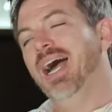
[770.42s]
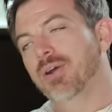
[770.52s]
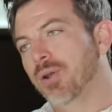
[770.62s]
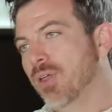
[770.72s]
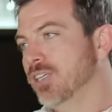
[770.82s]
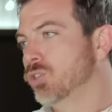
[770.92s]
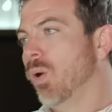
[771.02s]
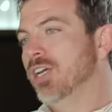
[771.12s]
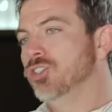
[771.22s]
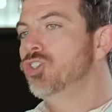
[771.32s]
I don't know that it's
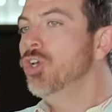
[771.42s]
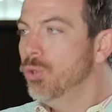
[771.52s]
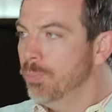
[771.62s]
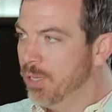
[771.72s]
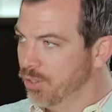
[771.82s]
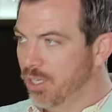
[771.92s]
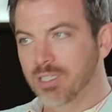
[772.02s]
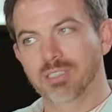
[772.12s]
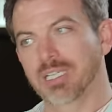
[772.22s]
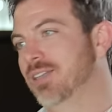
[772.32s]
quite 2
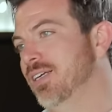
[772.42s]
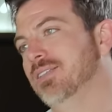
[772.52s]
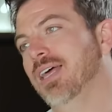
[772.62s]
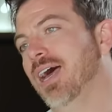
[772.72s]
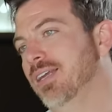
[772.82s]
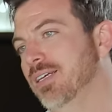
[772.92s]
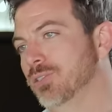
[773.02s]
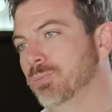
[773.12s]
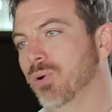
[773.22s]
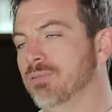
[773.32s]
million, because I think that
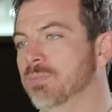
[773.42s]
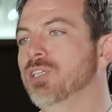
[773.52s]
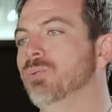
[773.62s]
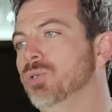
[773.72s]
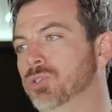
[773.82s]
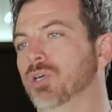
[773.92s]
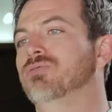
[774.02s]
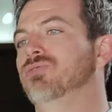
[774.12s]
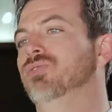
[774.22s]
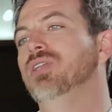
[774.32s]
is probably
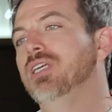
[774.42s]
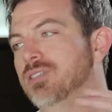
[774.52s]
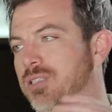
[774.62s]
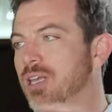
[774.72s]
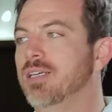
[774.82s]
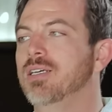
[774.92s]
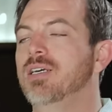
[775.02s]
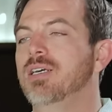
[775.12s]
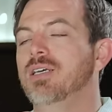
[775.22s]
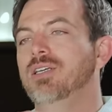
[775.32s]
reserved for these, like,
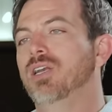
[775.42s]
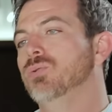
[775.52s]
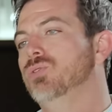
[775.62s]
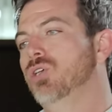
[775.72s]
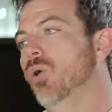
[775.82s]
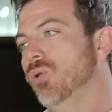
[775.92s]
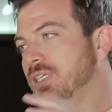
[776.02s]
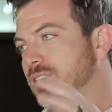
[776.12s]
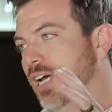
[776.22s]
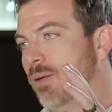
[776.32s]
you know,
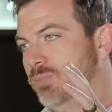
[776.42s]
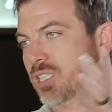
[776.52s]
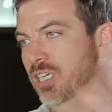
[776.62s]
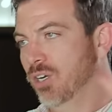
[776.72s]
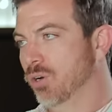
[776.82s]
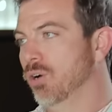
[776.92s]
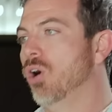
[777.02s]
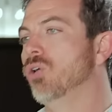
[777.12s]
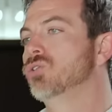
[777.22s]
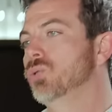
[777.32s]
totally top tier,
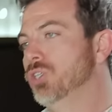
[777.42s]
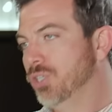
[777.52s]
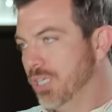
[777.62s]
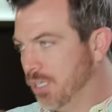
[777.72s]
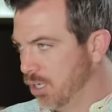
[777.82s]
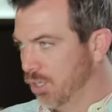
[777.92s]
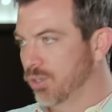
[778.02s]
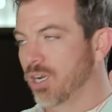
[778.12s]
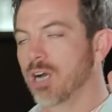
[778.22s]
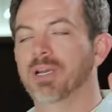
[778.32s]
ultra unique
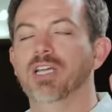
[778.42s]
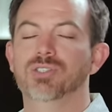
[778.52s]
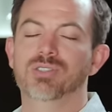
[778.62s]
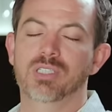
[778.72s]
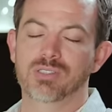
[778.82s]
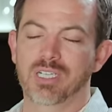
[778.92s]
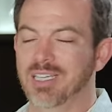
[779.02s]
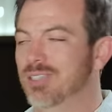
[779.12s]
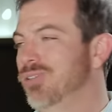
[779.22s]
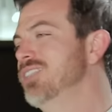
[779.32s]
color combinations, things like
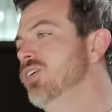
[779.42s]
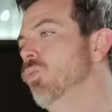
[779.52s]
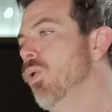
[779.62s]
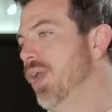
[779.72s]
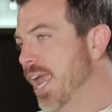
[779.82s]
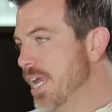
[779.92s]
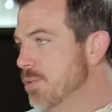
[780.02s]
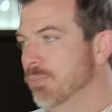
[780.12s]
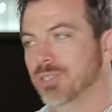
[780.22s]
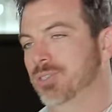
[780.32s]
that. So I said
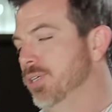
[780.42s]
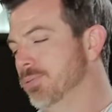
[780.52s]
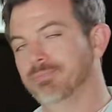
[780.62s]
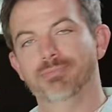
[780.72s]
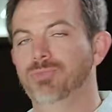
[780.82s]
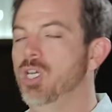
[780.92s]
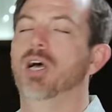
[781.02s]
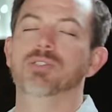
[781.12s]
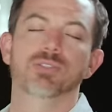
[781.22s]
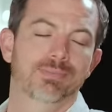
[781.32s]
1.8, but still.
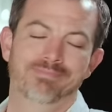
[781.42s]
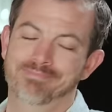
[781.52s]
Tons.